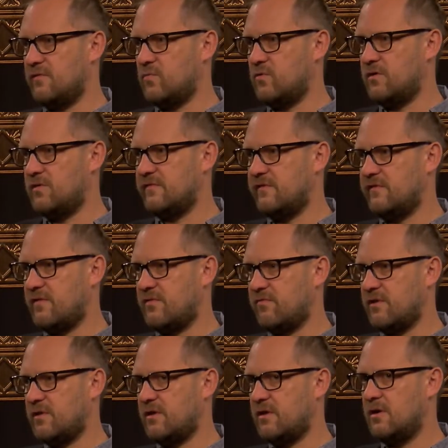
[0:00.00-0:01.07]
words as a
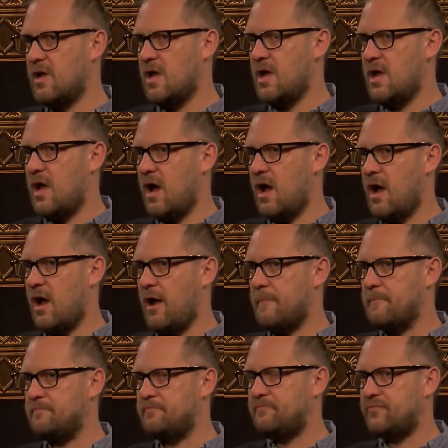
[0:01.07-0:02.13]
thriller.
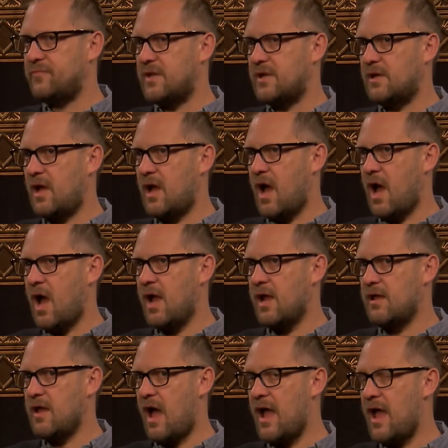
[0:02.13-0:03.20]

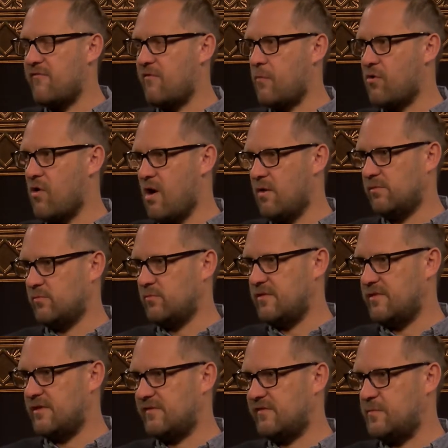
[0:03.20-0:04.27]
I have a problem with
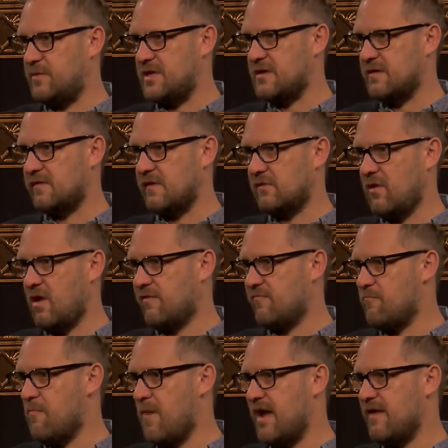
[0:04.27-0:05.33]
this because a lot of
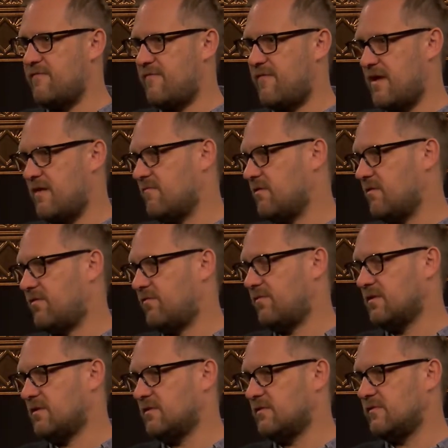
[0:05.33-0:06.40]
my favorite
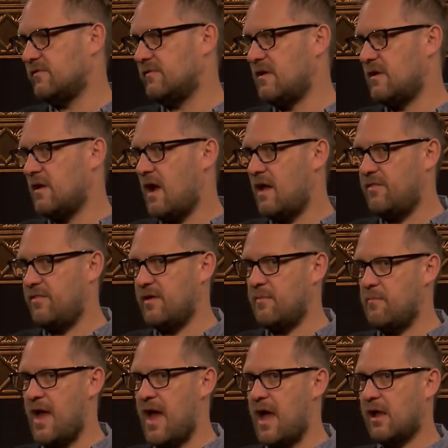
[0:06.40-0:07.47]
thrillers, I think
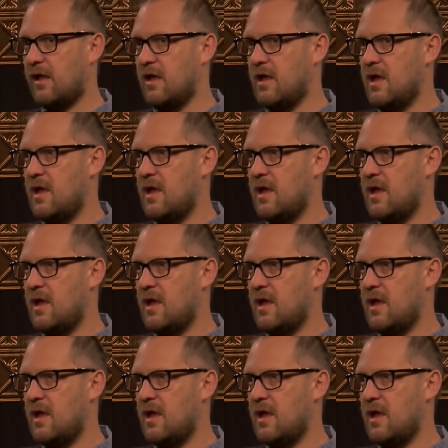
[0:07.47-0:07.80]
back,